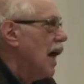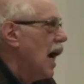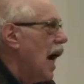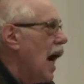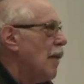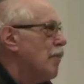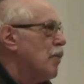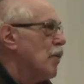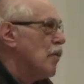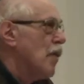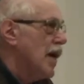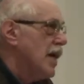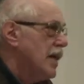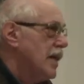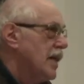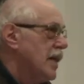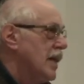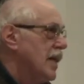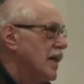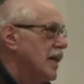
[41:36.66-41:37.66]

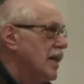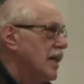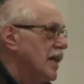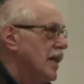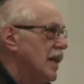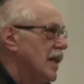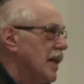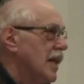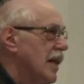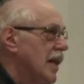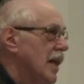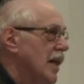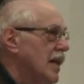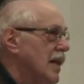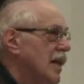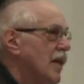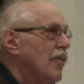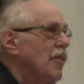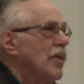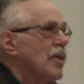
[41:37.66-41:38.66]
operations in
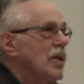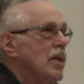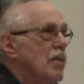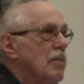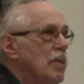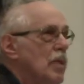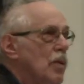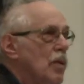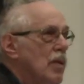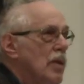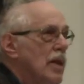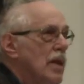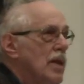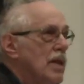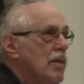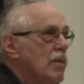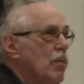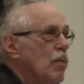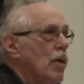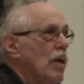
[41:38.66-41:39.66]
different
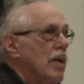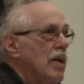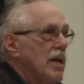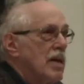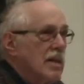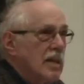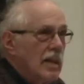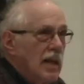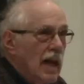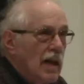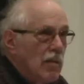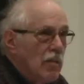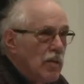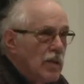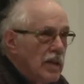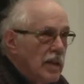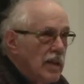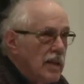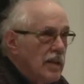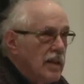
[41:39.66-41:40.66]
communities where there's a lot of
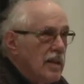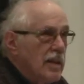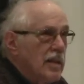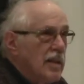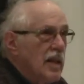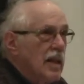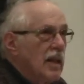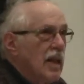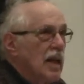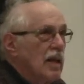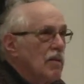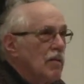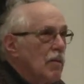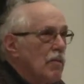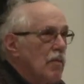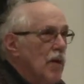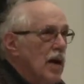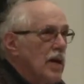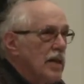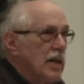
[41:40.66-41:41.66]
resistance and a lot of
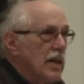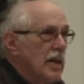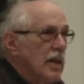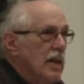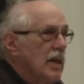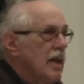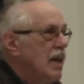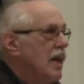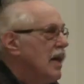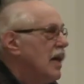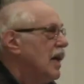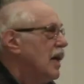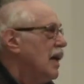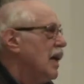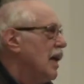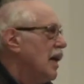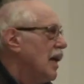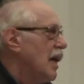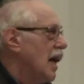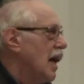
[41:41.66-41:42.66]
repression.
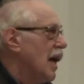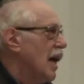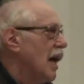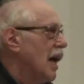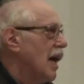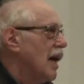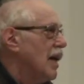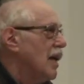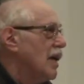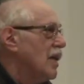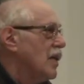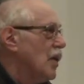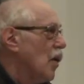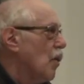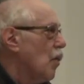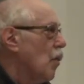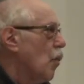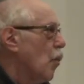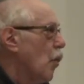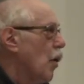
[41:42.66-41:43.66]

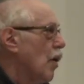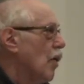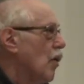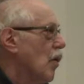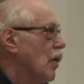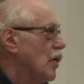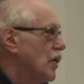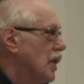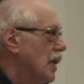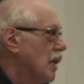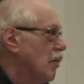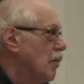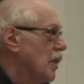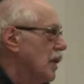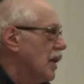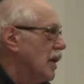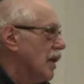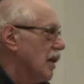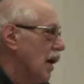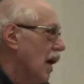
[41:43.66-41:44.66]
So we're all
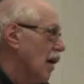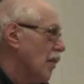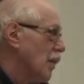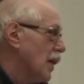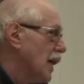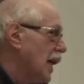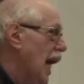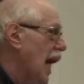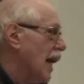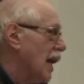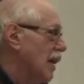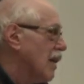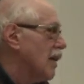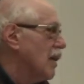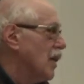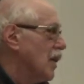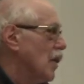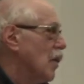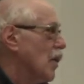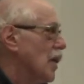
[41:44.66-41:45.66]
deeply, I mean, Canada
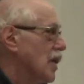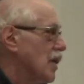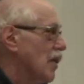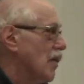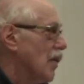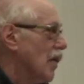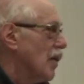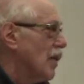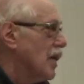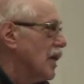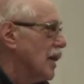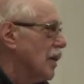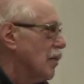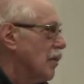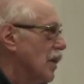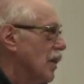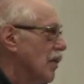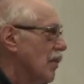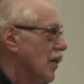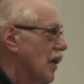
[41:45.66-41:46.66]
and the US are very
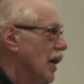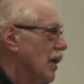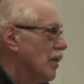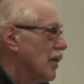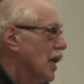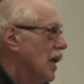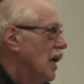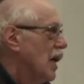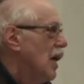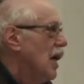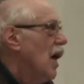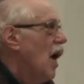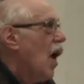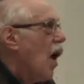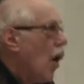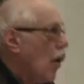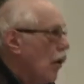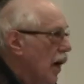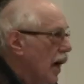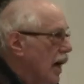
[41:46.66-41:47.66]
deeply involved.
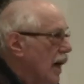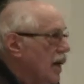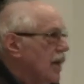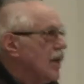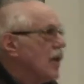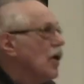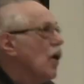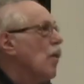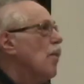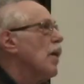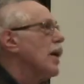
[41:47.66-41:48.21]
Okay, to go